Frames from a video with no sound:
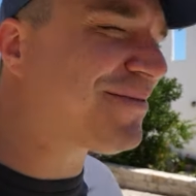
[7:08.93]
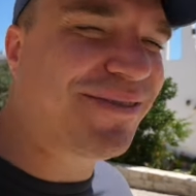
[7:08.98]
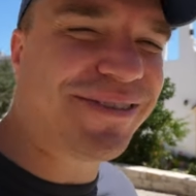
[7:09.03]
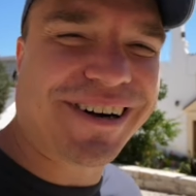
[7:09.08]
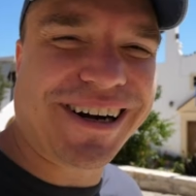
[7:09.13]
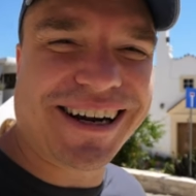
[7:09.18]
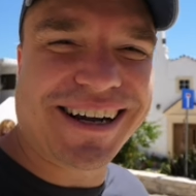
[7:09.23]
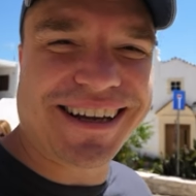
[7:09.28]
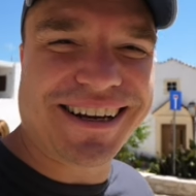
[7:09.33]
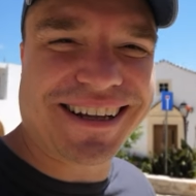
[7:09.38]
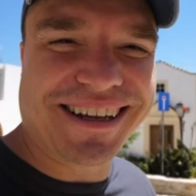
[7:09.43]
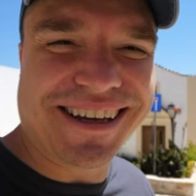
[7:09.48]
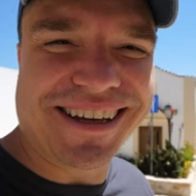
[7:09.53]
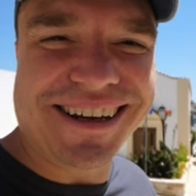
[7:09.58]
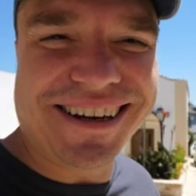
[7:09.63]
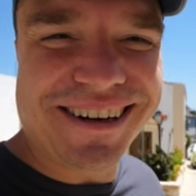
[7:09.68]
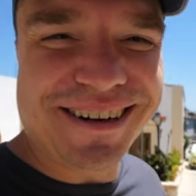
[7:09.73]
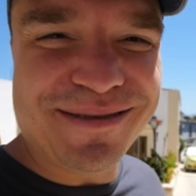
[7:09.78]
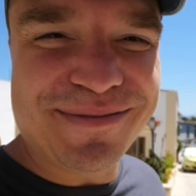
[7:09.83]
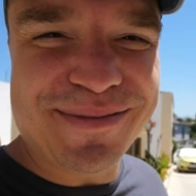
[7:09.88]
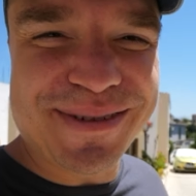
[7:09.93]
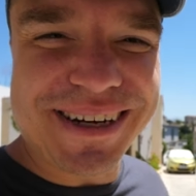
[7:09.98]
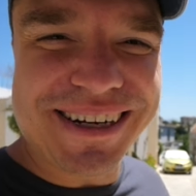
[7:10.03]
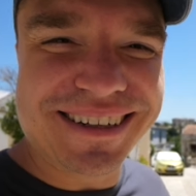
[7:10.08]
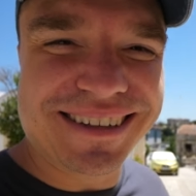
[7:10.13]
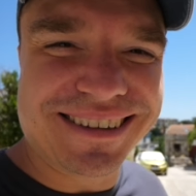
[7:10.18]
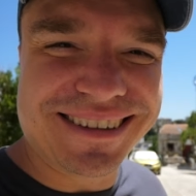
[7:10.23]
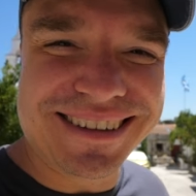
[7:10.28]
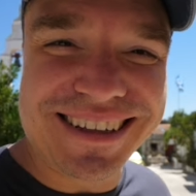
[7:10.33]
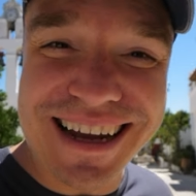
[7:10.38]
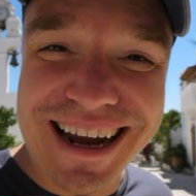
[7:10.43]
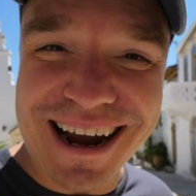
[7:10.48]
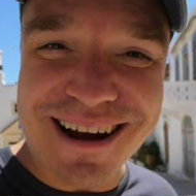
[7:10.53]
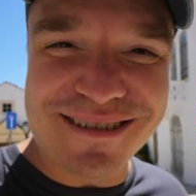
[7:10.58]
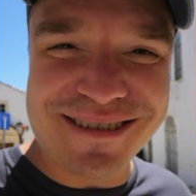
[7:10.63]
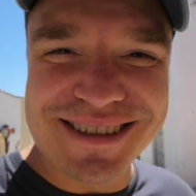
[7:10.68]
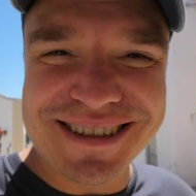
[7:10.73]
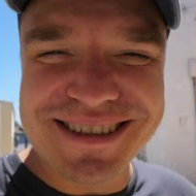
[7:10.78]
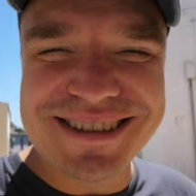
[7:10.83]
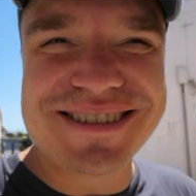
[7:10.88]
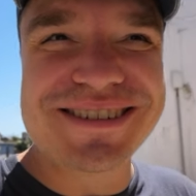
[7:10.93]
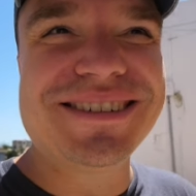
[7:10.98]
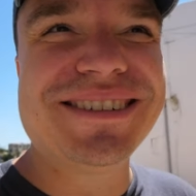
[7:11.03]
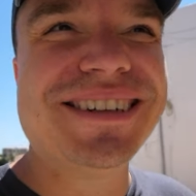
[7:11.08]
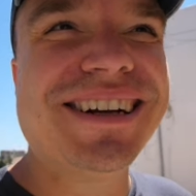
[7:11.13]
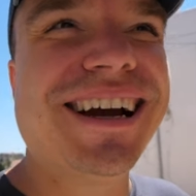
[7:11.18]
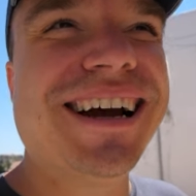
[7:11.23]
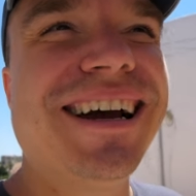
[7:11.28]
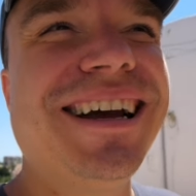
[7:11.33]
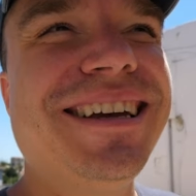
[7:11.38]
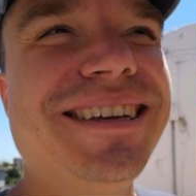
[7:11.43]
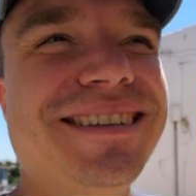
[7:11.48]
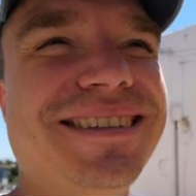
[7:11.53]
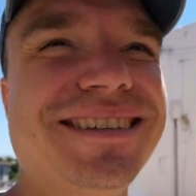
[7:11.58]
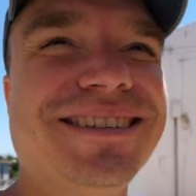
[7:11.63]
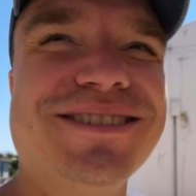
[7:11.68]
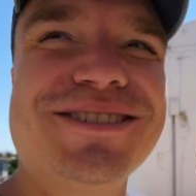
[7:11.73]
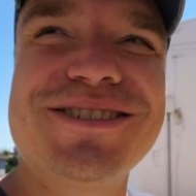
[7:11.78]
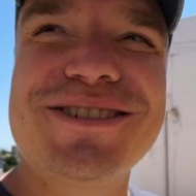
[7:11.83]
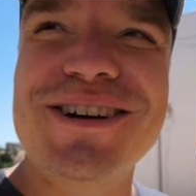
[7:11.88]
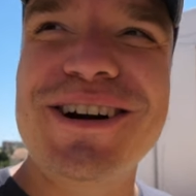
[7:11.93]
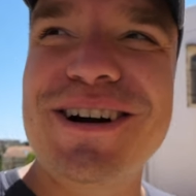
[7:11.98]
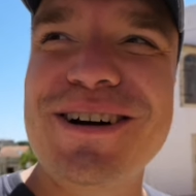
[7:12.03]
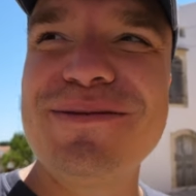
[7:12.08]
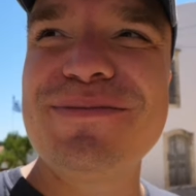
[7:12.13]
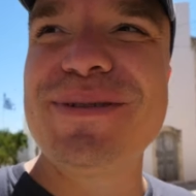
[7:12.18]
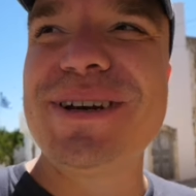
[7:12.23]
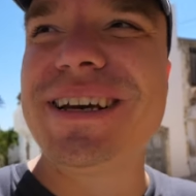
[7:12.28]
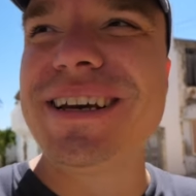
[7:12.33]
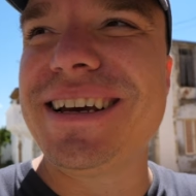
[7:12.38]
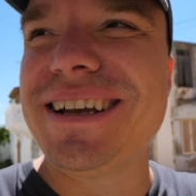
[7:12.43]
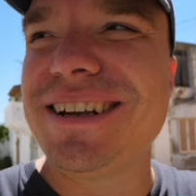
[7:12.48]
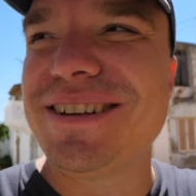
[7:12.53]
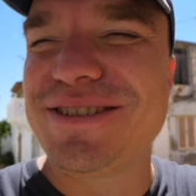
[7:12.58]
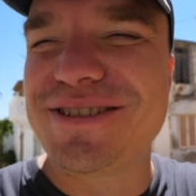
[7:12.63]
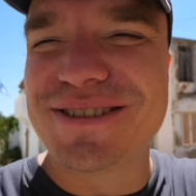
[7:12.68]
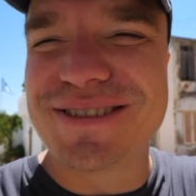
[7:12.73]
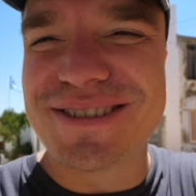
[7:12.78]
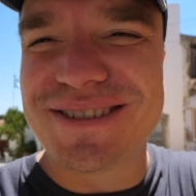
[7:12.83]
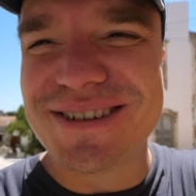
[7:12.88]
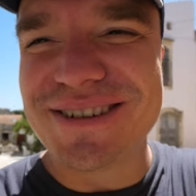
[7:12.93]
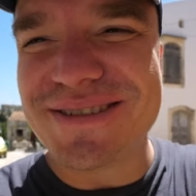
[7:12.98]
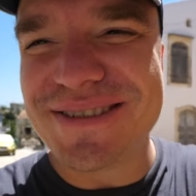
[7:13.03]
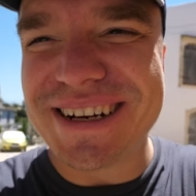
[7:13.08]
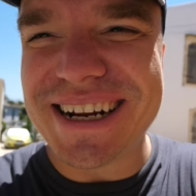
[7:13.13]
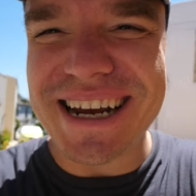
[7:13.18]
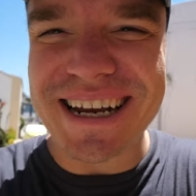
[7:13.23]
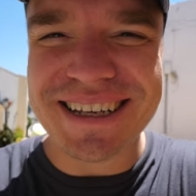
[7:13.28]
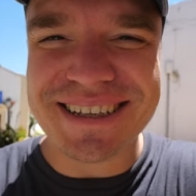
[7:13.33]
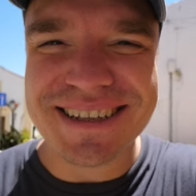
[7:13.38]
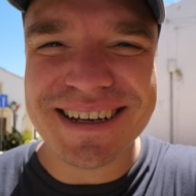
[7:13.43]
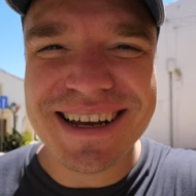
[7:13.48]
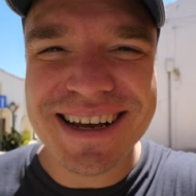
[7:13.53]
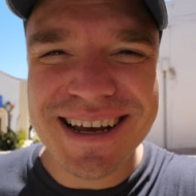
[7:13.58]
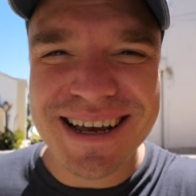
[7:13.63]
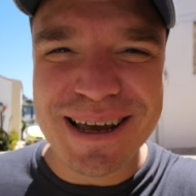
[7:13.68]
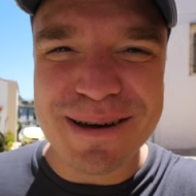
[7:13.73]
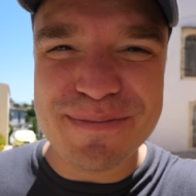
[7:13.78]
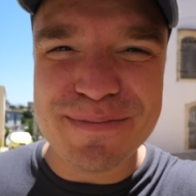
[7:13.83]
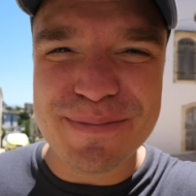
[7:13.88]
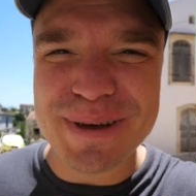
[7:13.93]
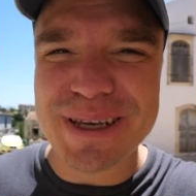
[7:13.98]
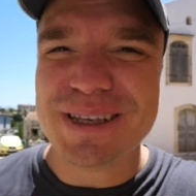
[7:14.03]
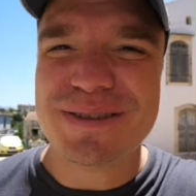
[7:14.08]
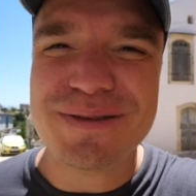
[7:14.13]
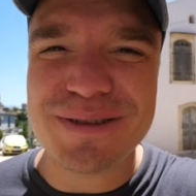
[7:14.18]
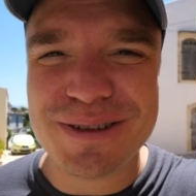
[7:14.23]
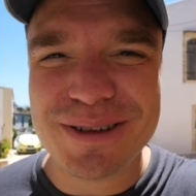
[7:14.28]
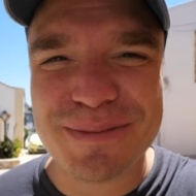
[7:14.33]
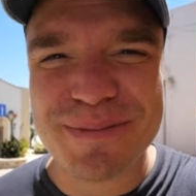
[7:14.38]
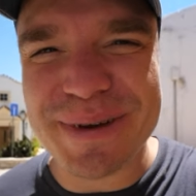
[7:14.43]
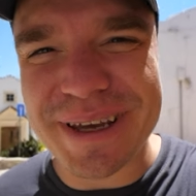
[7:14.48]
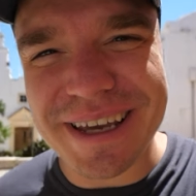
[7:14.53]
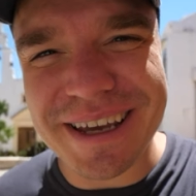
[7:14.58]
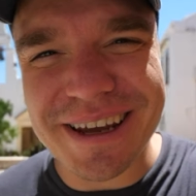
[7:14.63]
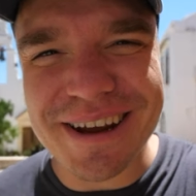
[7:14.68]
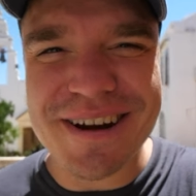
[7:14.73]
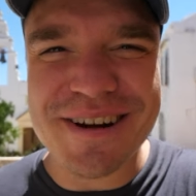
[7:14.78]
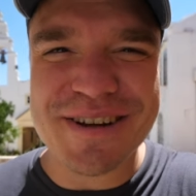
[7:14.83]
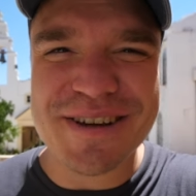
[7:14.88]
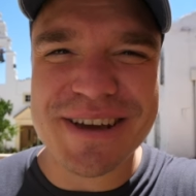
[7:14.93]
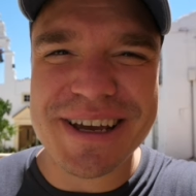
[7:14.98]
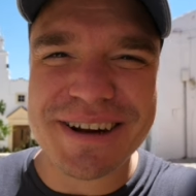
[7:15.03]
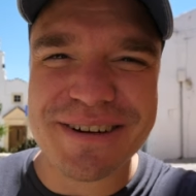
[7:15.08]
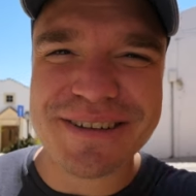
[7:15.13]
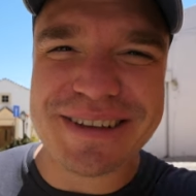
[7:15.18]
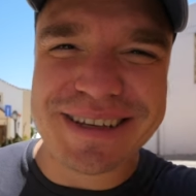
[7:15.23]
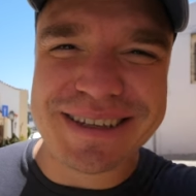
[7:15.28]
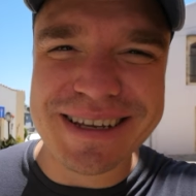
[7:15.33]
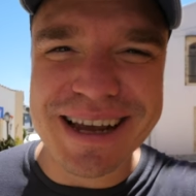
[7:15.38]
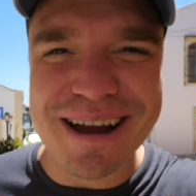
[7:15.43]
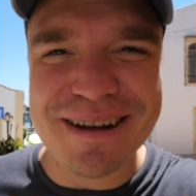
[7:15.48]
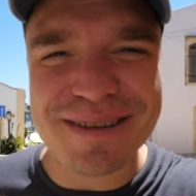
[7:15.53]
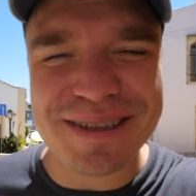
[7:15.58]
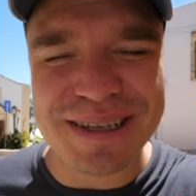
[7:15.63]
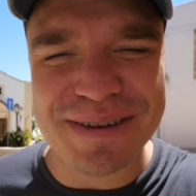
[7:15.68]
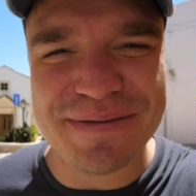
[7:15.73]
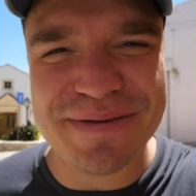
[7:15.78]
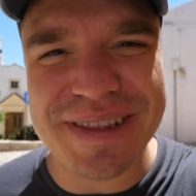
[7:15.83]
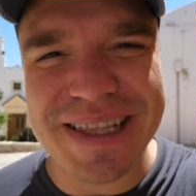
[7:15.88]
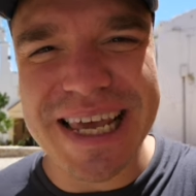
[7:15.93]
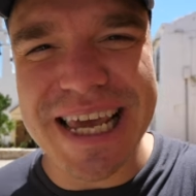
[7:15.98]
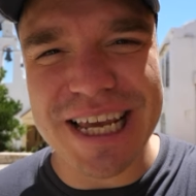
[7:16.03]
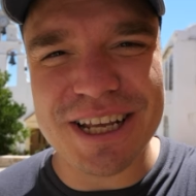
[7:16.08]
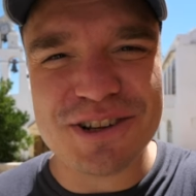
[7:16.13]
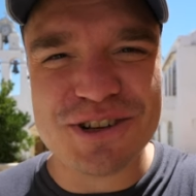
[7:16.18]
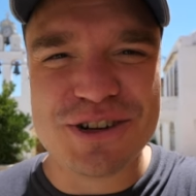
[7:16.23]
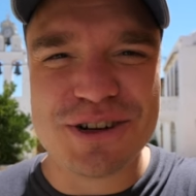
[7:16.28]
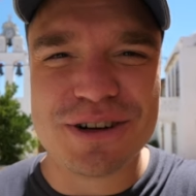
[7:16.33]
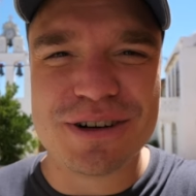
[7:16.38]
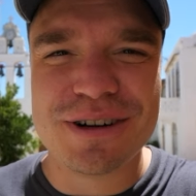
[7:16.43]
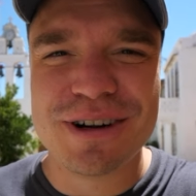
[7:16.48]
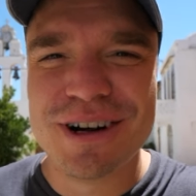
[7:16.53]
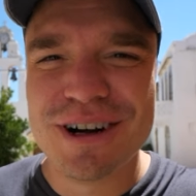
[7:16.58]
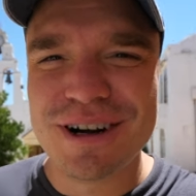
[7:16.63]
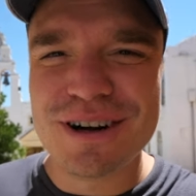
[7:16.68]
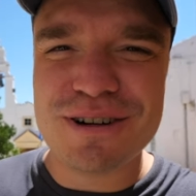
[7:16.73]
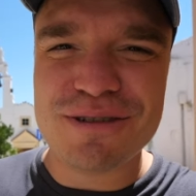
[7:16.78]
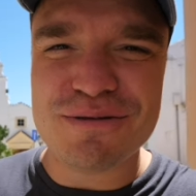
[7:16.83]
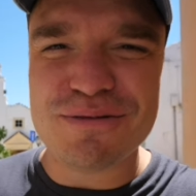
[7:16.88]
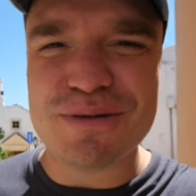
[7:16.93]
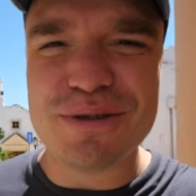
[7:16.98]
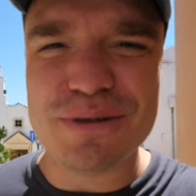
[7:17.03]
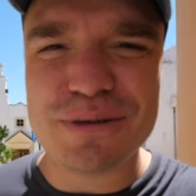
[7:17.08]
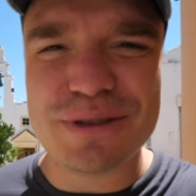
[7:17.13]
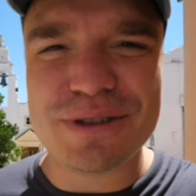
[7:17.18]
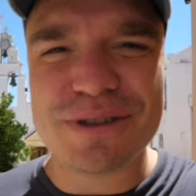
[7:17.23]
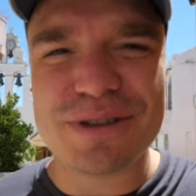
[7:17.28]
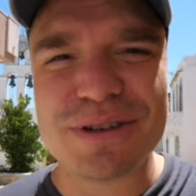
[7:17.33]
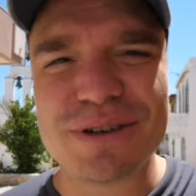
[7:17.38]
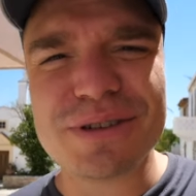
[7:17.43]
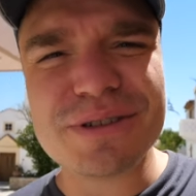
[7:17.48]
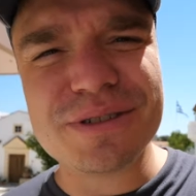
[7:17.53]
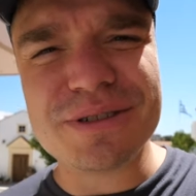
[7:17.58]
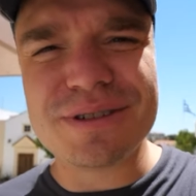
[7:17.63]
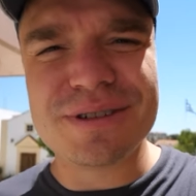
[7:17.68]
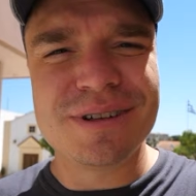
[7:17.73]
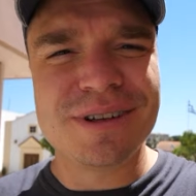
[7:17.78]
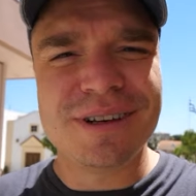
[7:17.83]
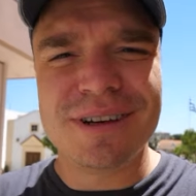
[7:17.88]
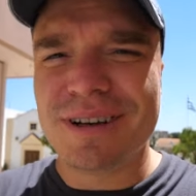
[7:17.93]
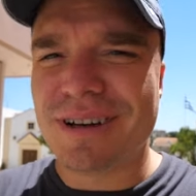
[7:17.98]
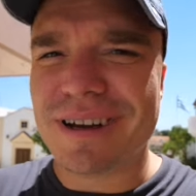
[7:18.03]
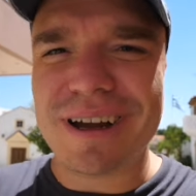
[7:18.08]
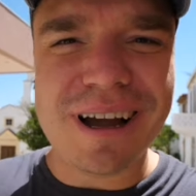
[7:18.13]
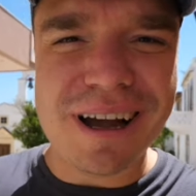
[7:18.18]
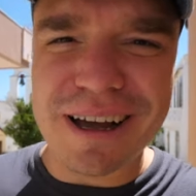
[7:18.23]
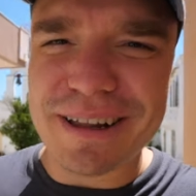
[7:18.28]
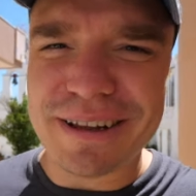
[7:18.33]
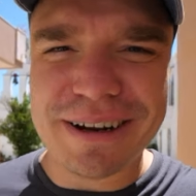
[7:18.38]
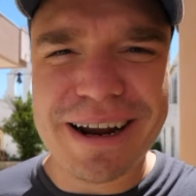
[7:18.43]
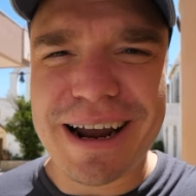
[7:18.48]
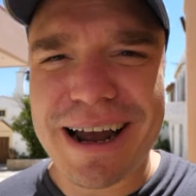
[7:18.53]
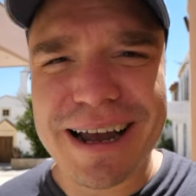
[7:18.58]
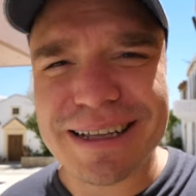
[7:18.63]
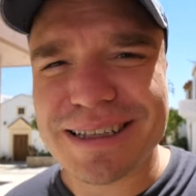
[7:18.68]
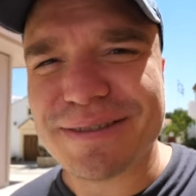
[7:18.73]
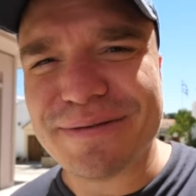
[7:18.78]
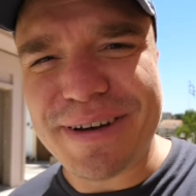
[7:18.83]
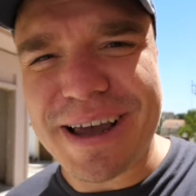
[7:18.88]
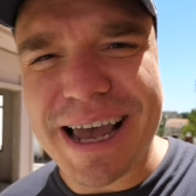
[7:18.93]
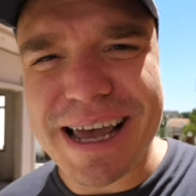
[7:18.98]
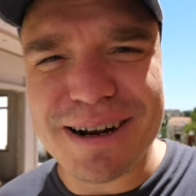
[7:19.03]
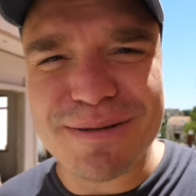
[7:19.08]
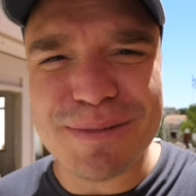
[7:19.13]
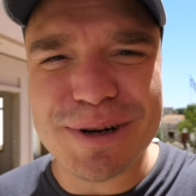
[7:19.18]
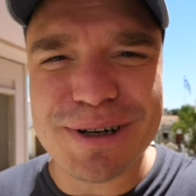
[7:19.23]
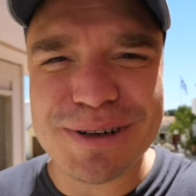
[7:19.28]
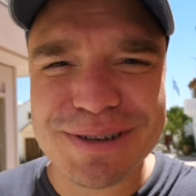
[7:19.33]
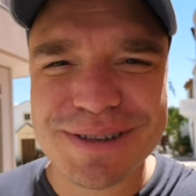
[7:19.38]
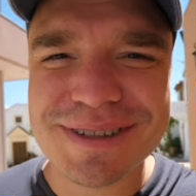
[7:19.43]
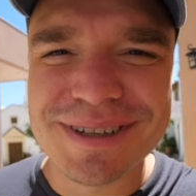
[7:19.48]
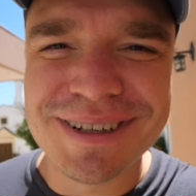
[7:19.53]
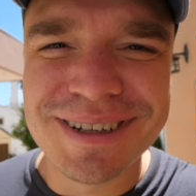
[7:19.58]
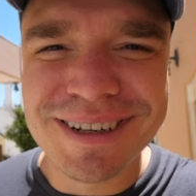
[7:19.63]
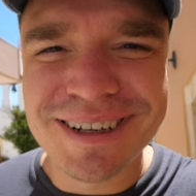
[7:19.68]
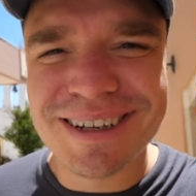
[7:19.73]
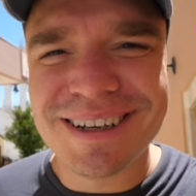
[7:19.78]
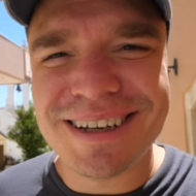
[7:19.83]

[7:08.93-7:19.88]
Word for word: right here, but the houses are nice and charming, and it's just so nice and peaceful to be here. You hear the sounds of nature, roosters, other kinds of animals.